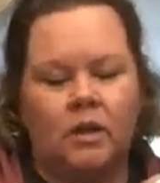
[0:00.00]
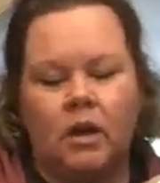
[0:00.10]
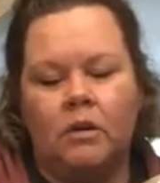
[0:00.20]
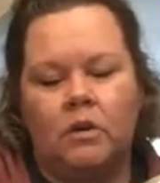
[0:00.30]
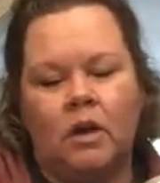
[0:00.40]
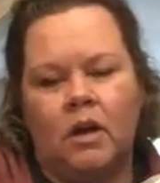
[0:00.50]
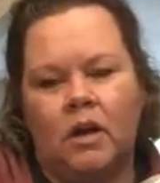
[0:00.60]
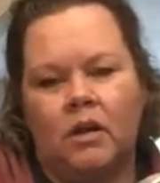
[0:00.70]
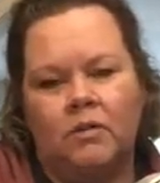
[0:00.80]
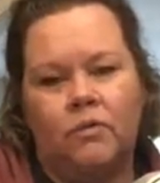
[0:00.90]

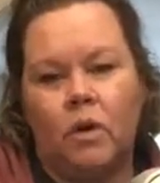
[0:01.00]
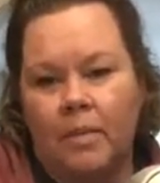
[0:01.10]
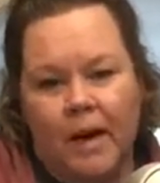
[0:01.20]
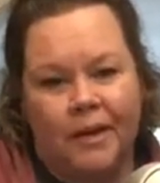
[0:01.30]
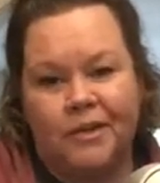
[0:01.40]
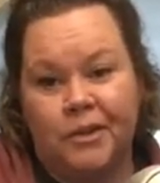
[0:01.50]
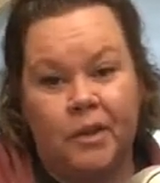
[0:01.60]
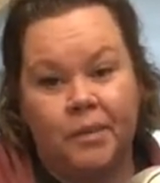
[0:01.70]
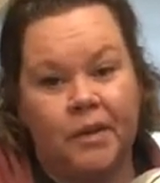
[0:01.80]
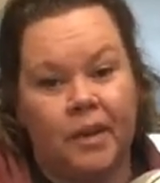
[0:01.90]
a 4-patch or
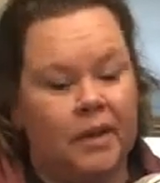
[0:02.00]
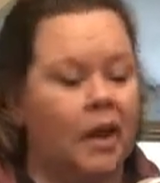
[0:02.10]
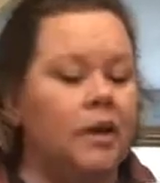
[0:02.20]
something like that.